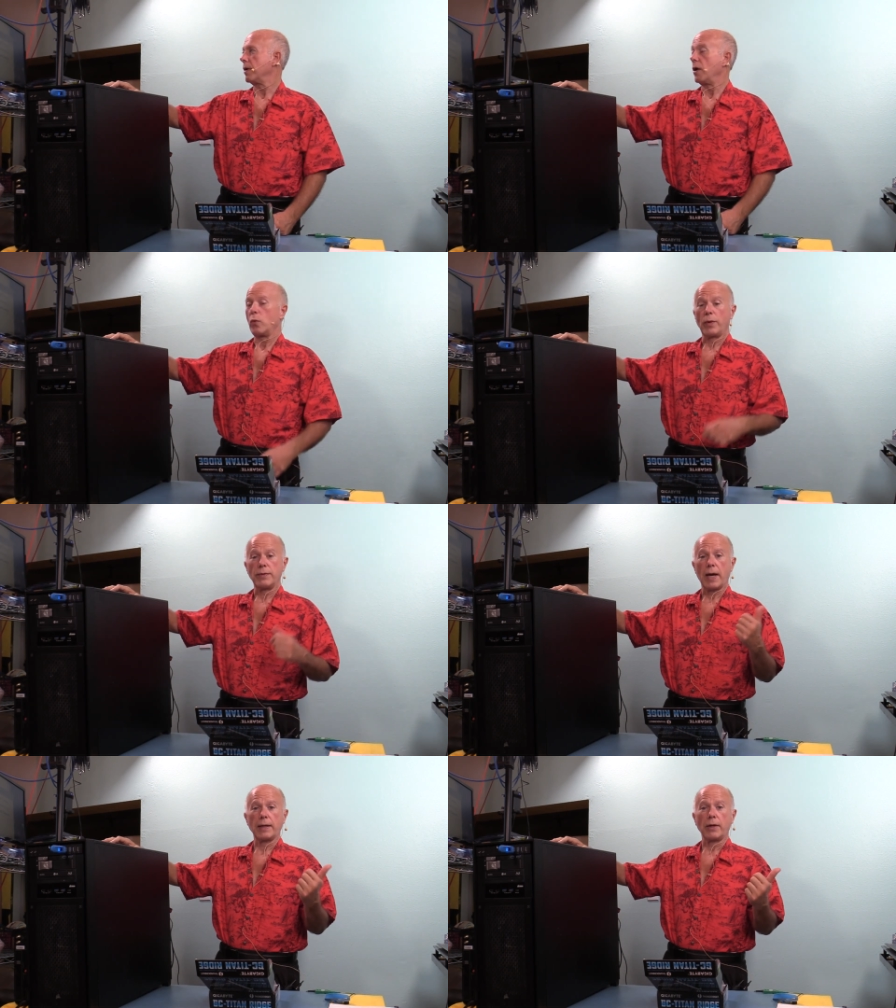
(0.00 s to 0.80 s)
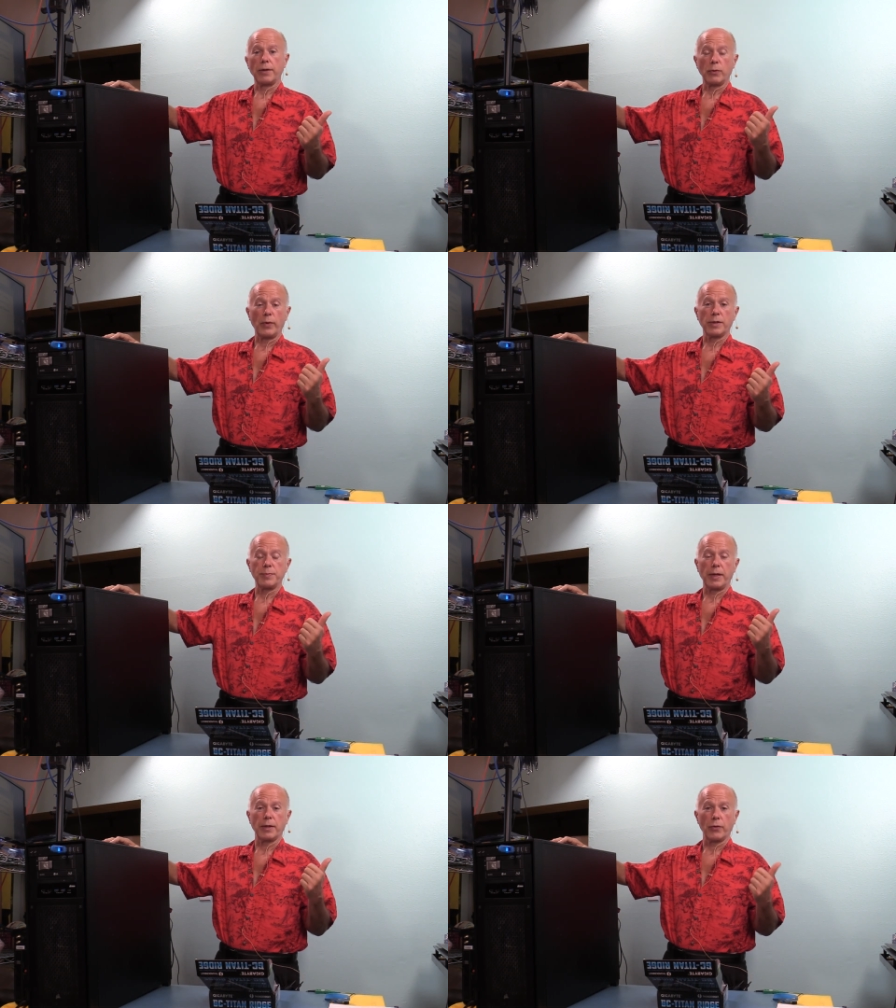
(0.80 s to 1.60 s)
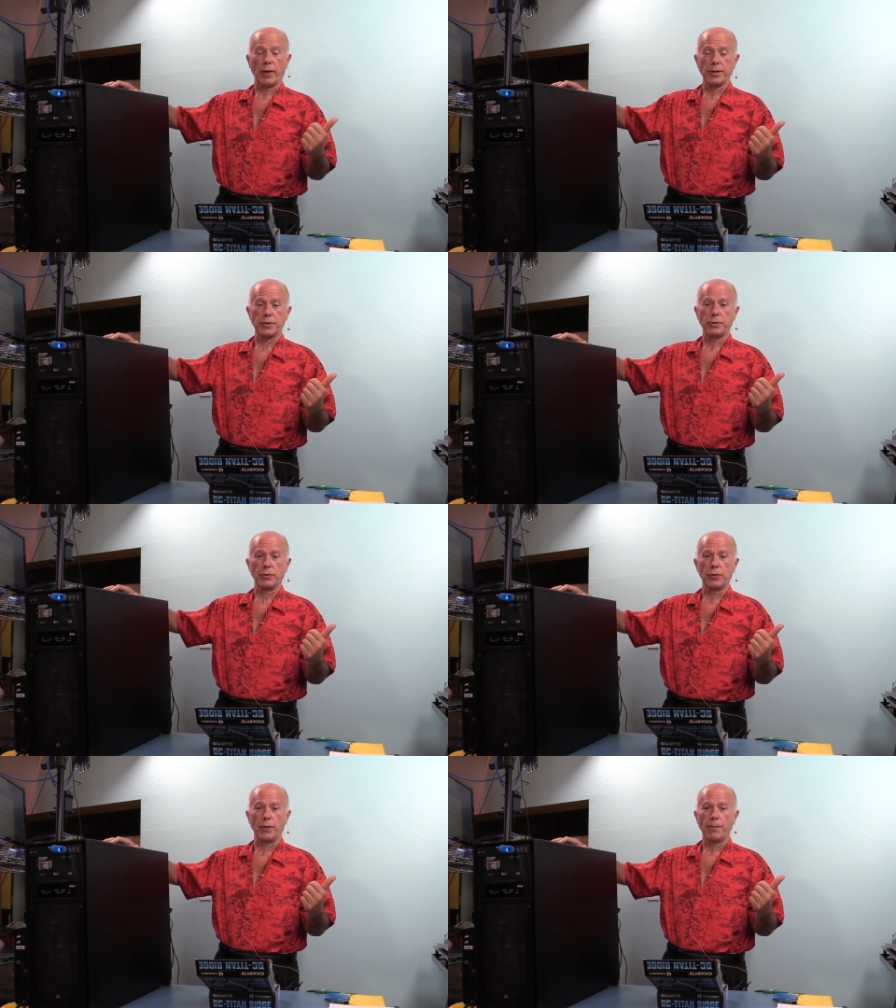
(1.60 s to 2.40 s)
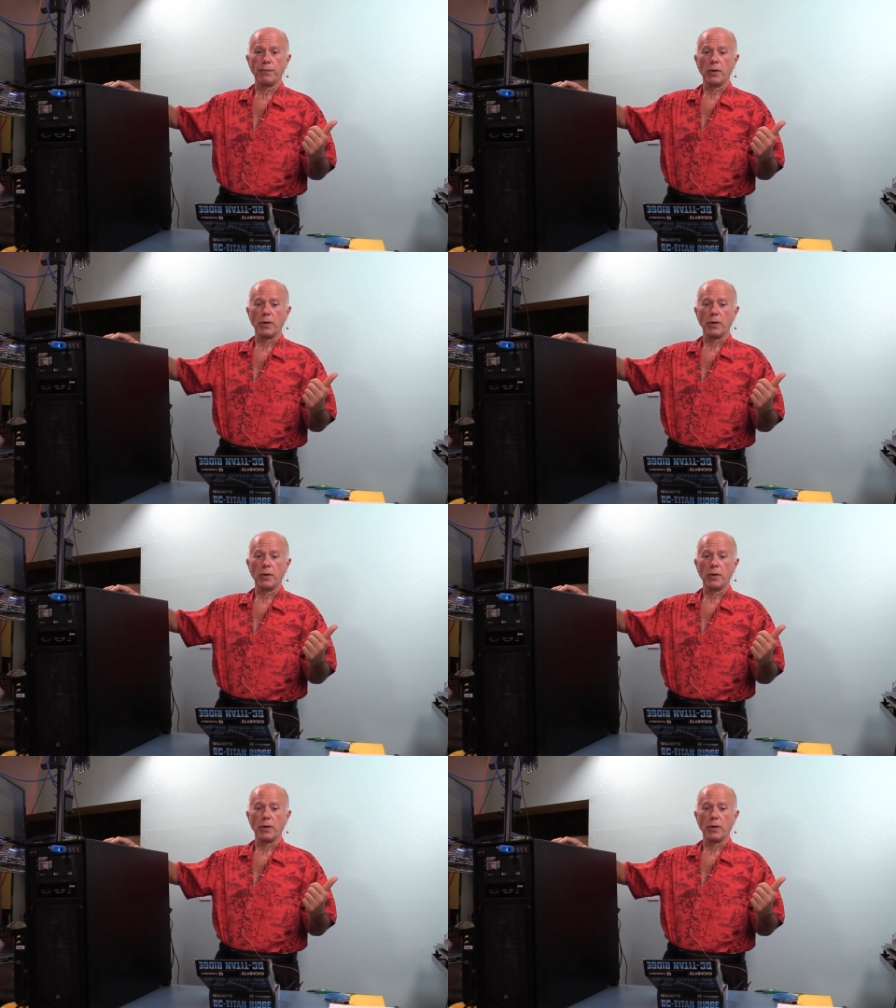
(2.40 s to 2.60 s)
We've downloaded the Windows Media Creation tool.